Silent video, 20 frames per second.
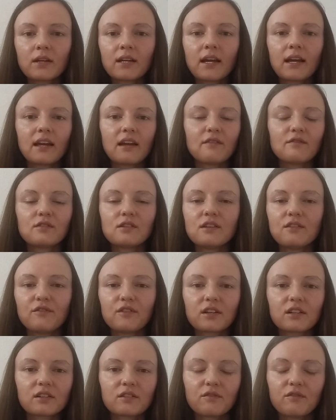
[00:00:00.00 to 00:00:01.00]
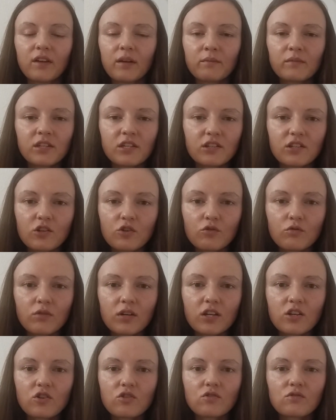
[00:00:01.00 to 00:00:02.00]
when I have a difficult family
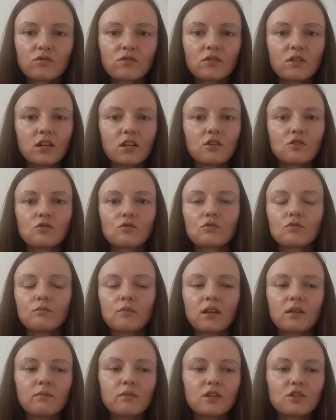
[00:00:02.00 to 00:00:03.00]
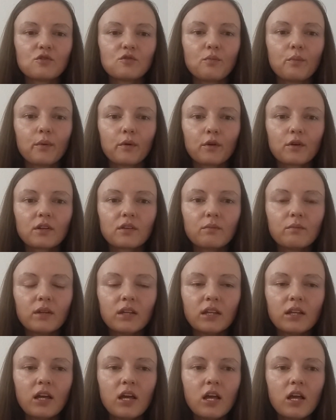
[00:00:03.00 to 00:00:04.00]
situation, they should maybe support
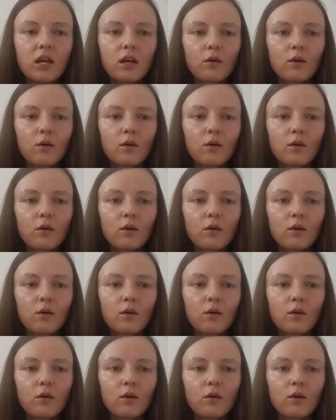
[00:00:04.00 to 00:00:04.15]
me,